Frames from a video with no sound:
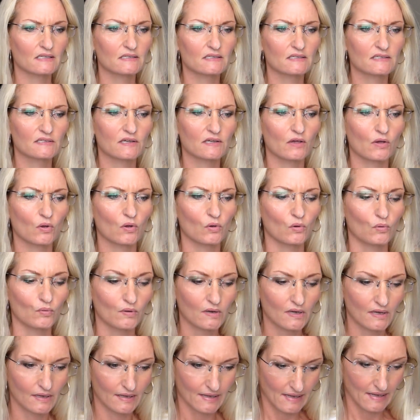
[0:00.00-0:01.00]
So
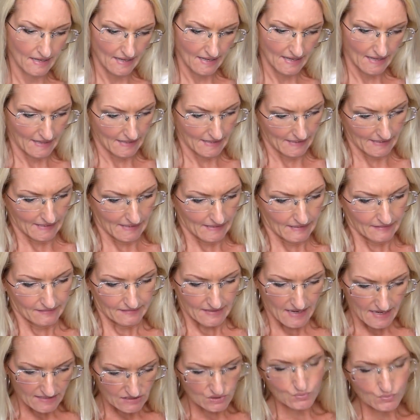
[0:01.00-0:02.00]

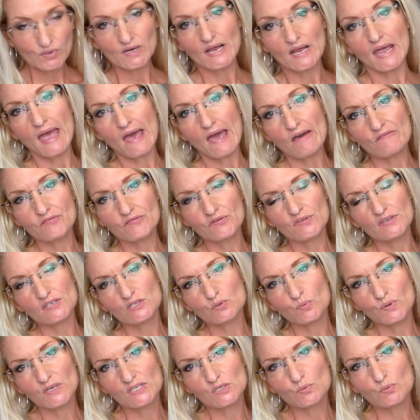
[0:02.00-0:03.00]
that's what I have for
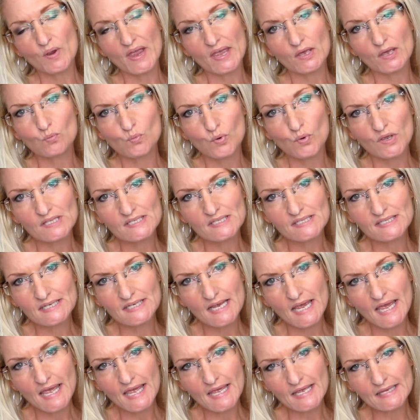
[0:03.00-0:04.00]
this week's Away and
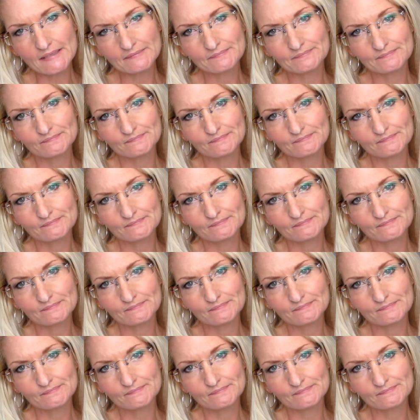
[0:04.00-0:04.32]
Wednesday.